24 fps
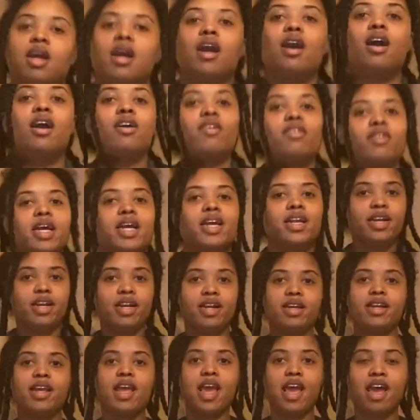All right, there
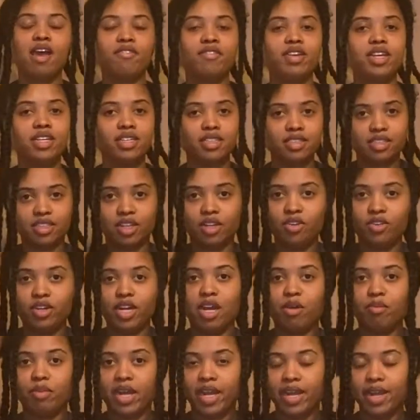you have it. So now
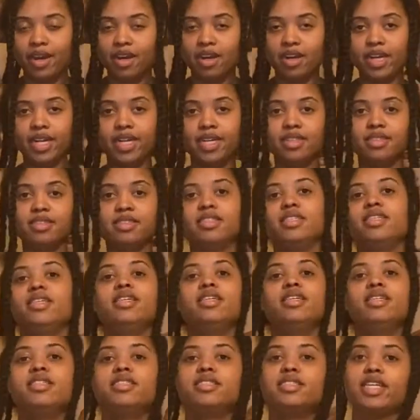my hair is
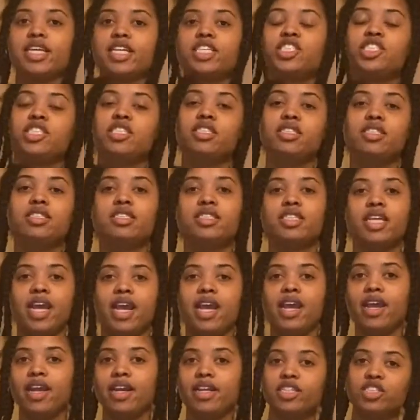in sections
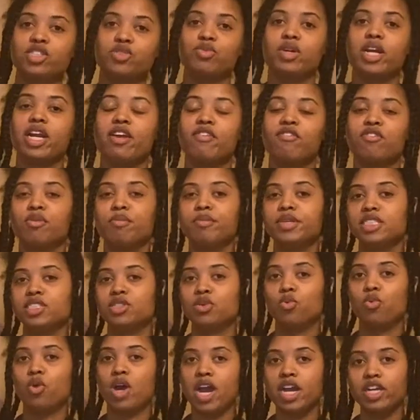and it's ready for me to
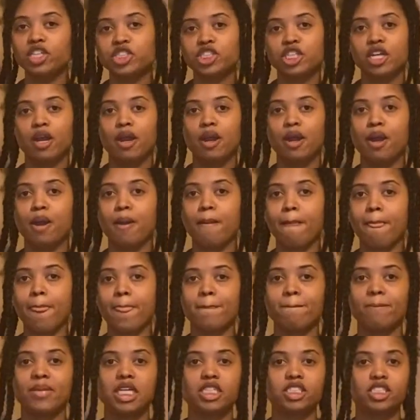wash.
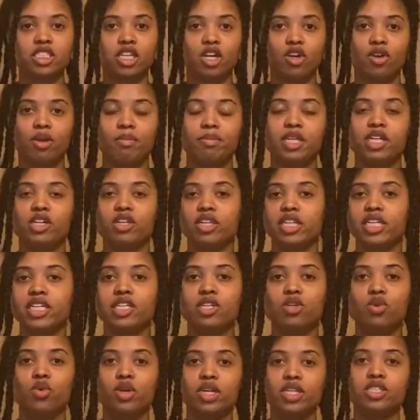So I'm literally
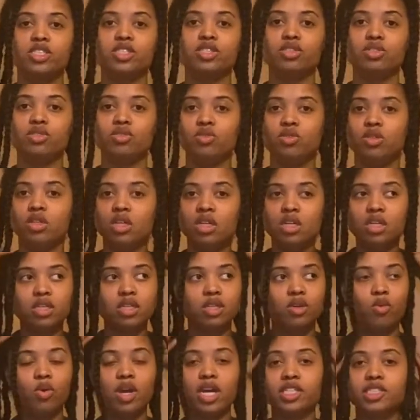going to
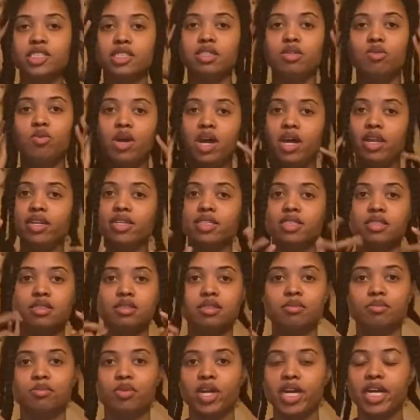wash it while it's
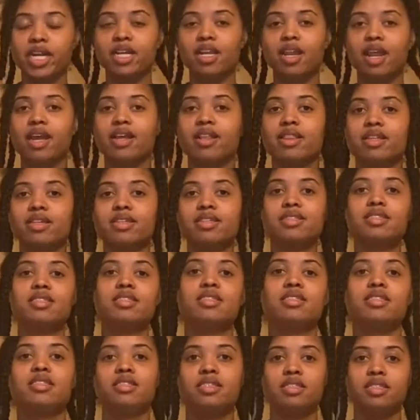braided like this,
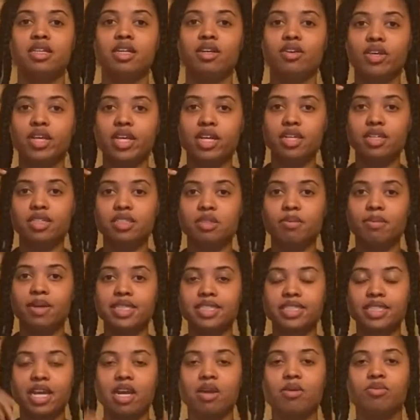you know, get into my
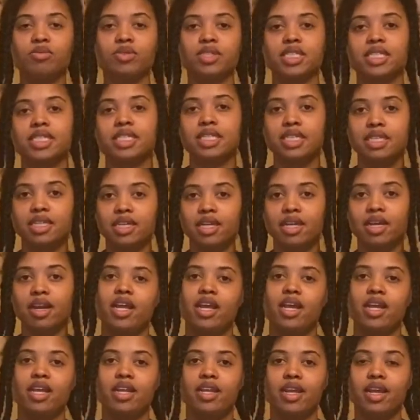scalp really good.
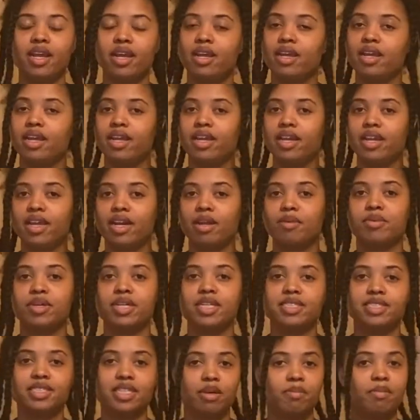Yeah, and then I'm gonna
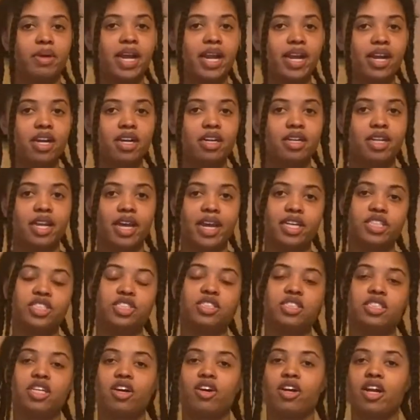set my hair like you
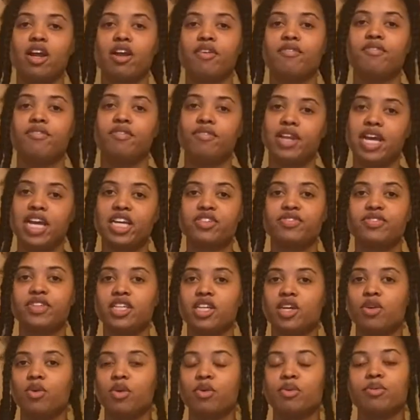saw in our last
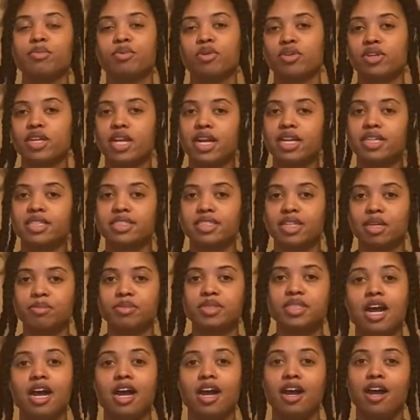video where we broke down the steps.
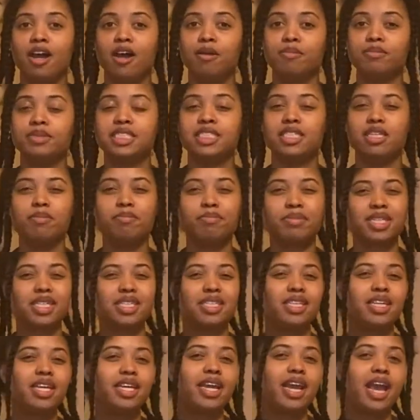
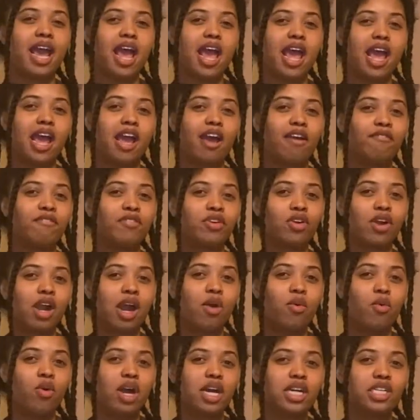Typically after I
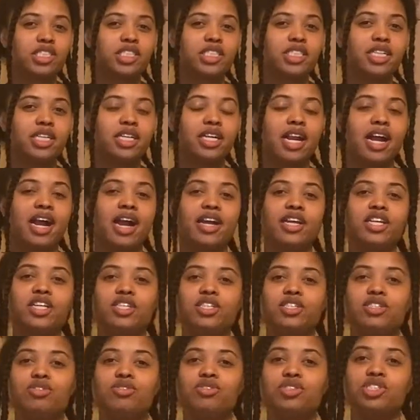wash it, I
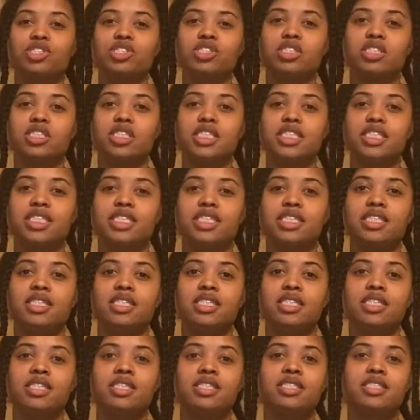usually
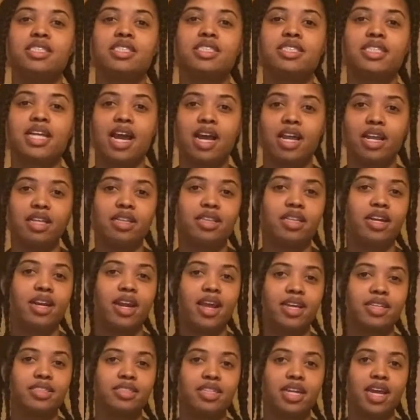style it the
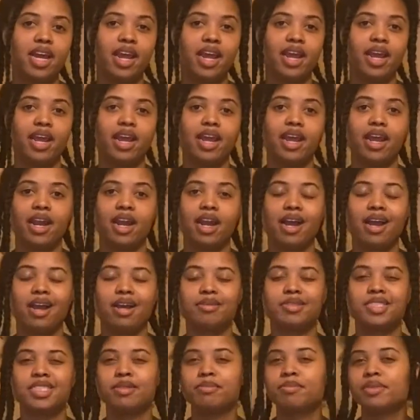next day, and I
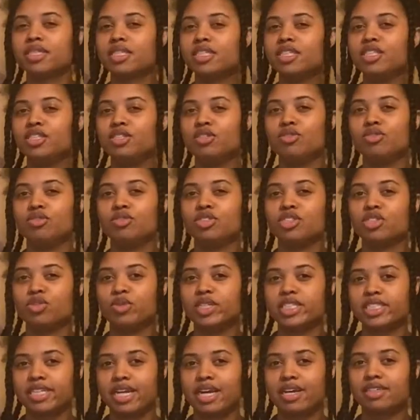typically do
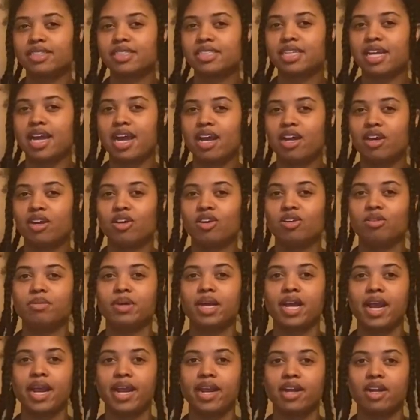twist out style on my
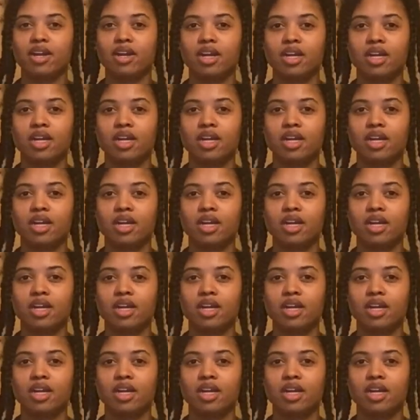hair.